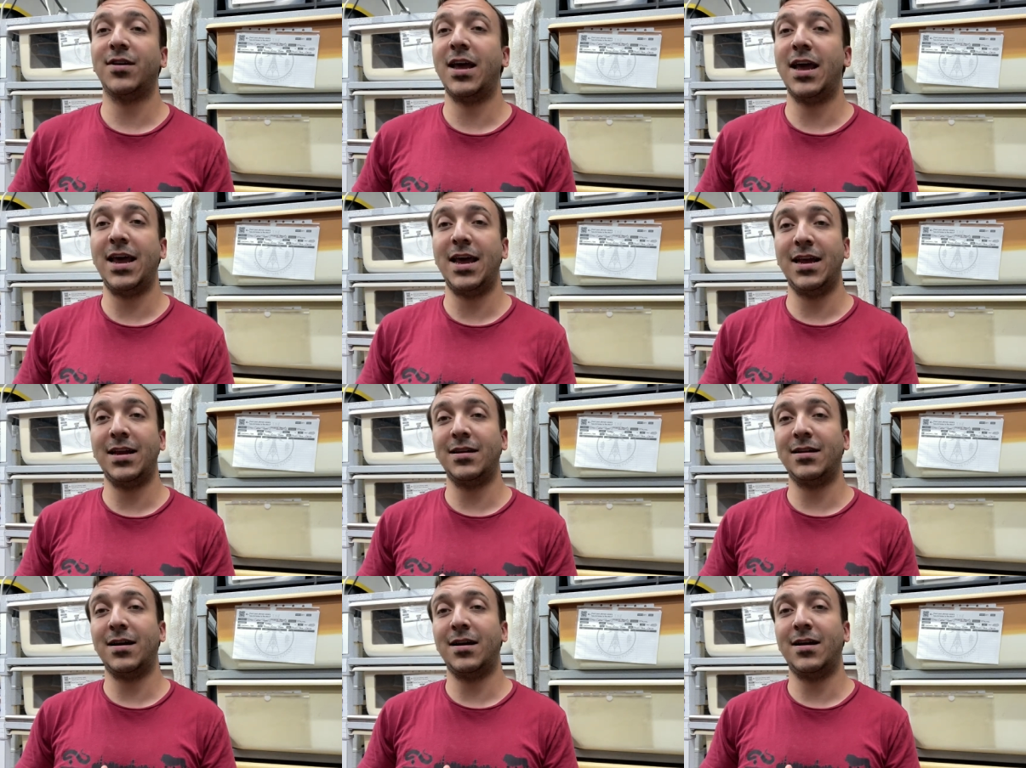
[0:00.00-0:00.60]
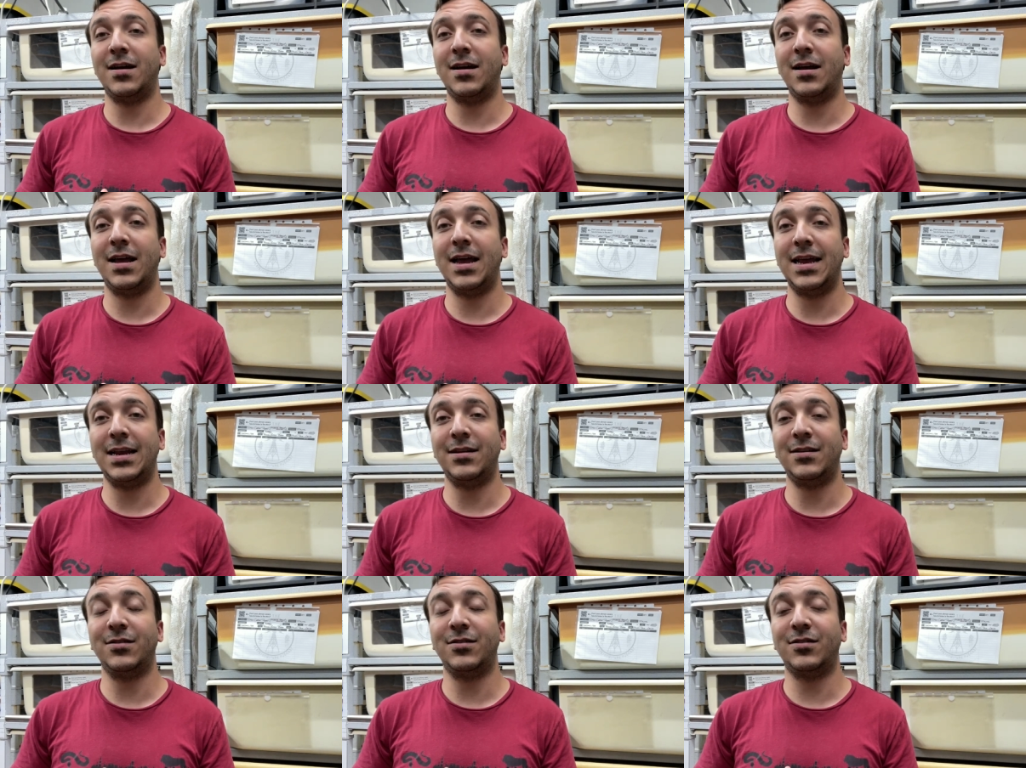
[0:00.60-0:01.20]
and, uh,
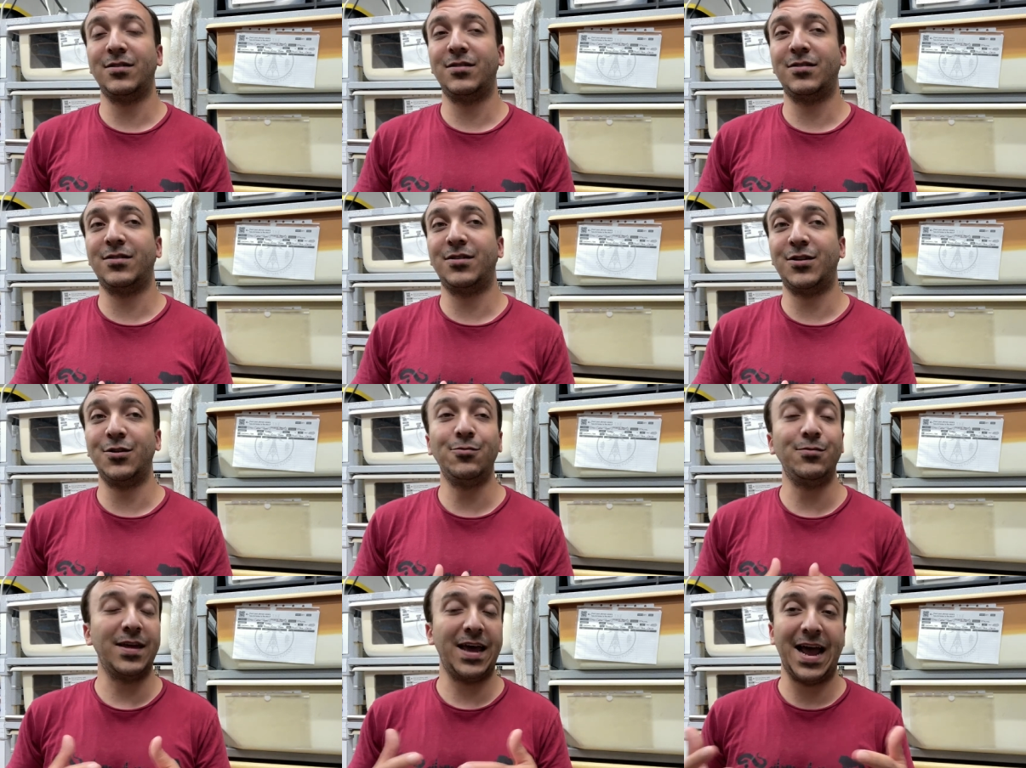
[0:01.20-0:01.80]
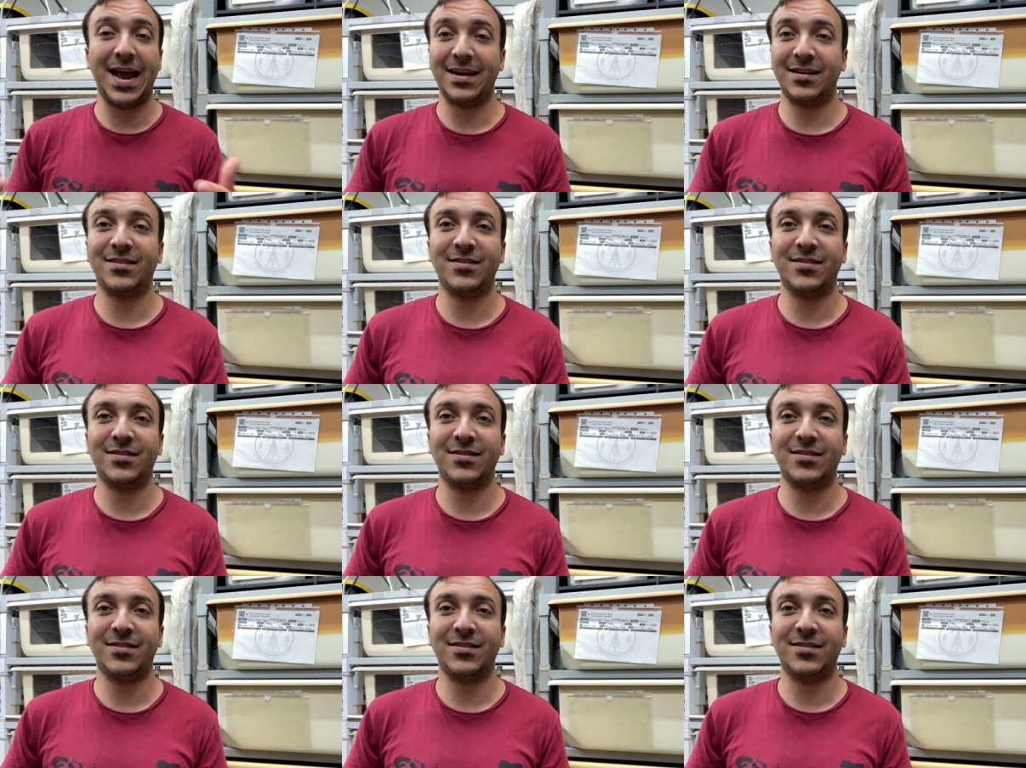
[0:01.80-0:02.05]
and do that.